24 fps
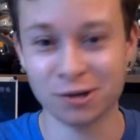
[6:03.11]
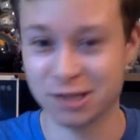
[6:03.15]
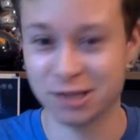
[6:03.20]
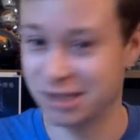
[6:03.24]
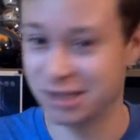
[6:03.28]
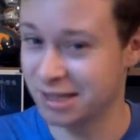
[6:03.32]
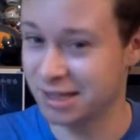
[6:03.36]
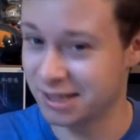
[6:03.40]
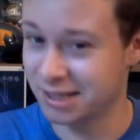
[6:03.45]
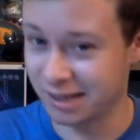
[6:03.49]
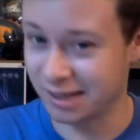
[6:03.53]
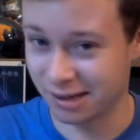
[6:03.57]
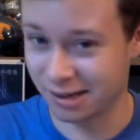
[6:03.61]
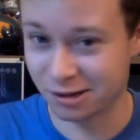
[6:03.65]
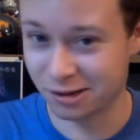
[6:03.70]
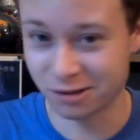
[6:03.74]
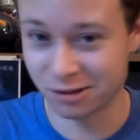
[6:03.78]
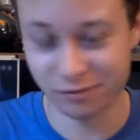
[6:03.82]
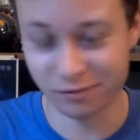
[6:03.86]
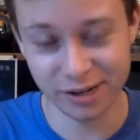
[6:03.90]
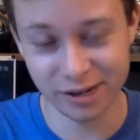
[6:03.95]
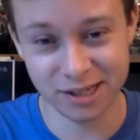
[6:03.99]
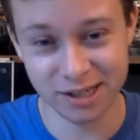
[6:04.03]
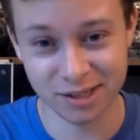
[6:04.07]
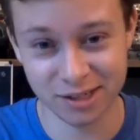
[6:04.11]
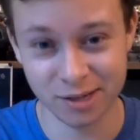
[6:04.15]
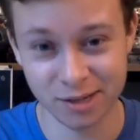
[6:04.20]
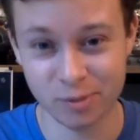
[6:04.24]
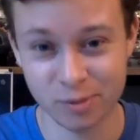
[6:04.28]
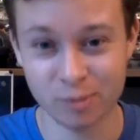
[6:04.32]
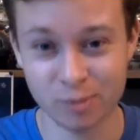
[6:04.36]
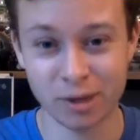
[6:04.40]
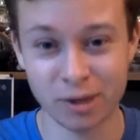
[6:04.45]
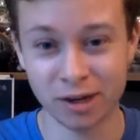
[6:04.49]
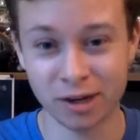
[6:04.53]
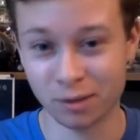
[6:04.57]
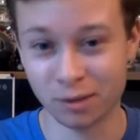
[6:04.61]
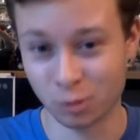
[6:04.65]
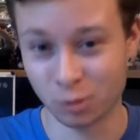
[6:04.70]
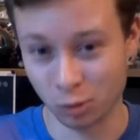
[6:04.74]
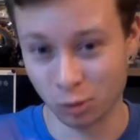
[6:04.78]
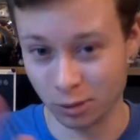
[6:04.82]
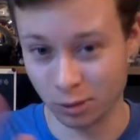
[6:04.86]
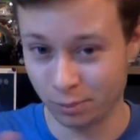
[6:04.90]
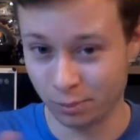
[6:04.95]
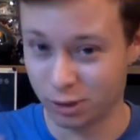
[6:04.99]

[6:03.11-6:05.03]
This could have easily been my number 1.